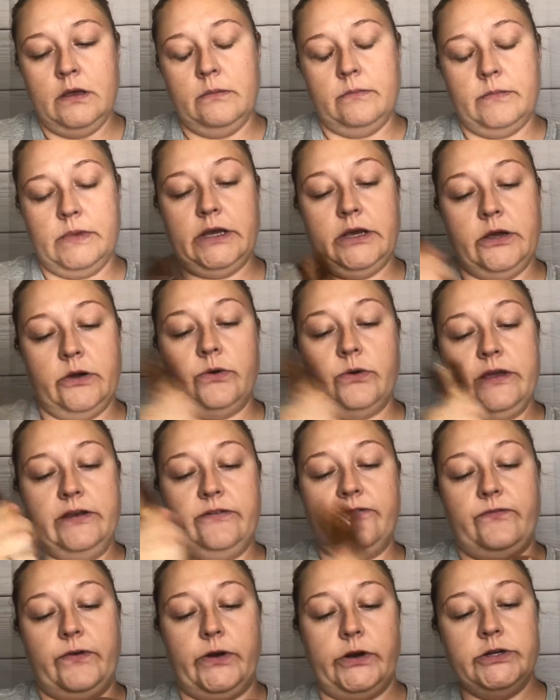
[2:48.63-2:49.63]
I'm going to go
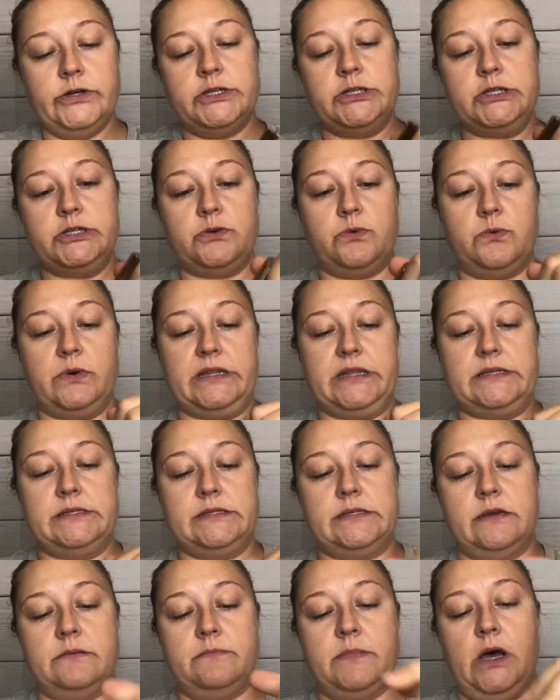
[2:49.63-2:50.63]
in first with
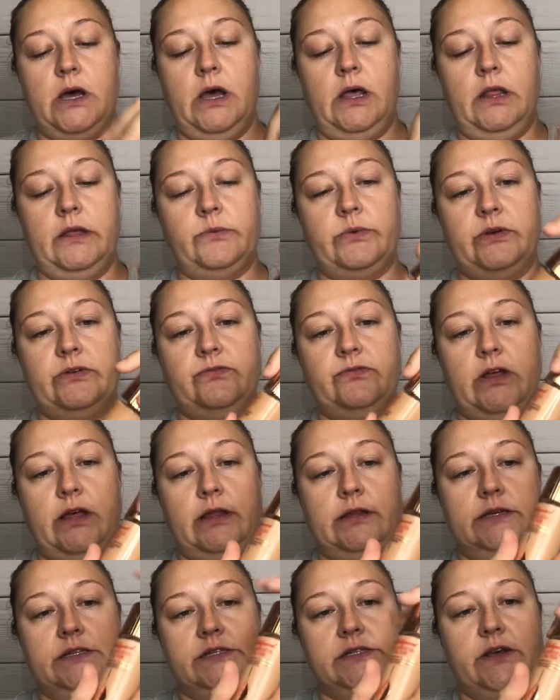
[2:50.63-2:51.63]
some Hollywood
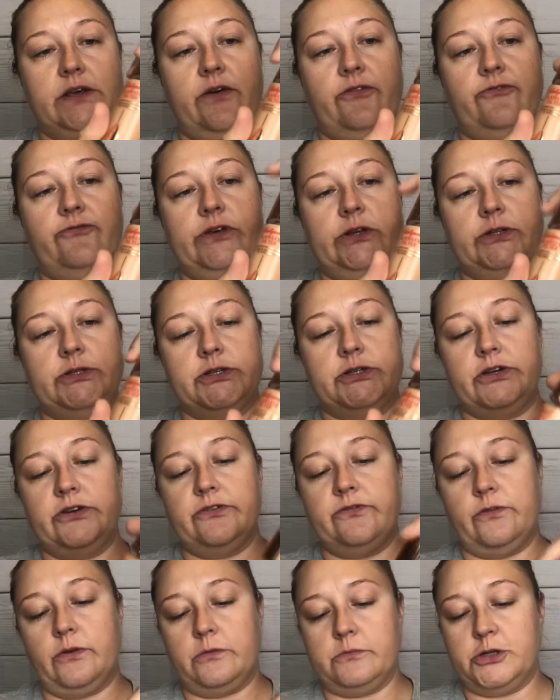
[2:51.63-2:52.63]
Flawless
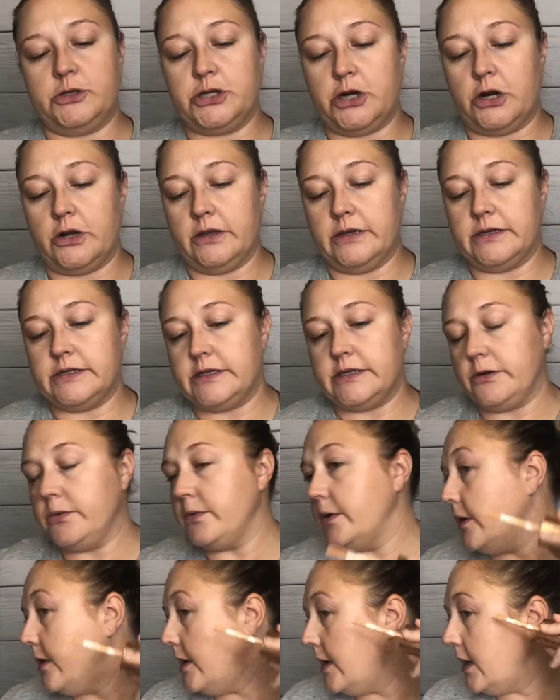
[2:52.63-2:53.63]
Filter from Charlotte
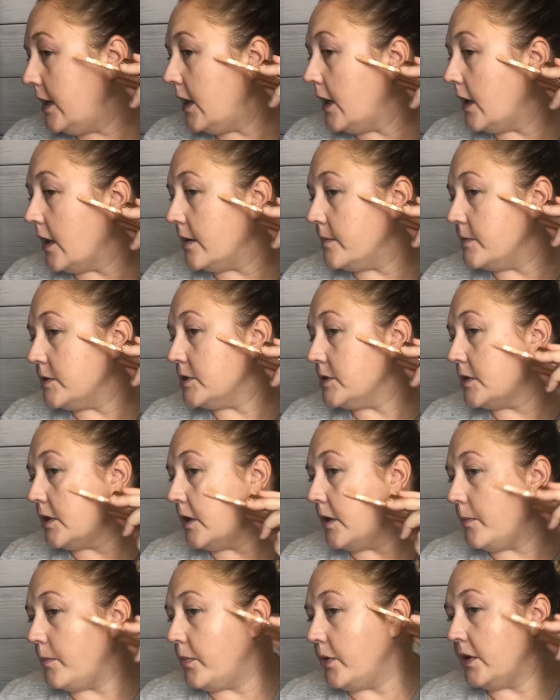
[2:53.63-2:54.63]
Tilbury, and I'm just
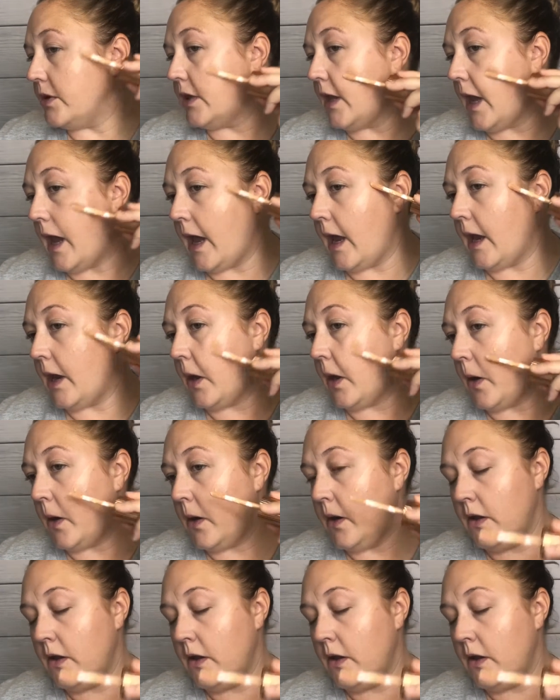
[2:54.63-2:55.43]
going to put that